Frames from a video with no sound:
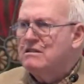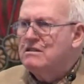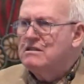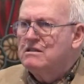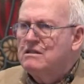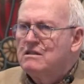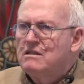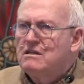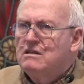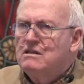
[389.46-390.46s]

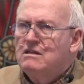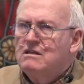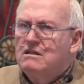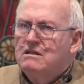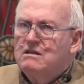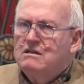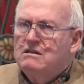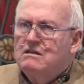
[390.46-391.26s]
[no speech]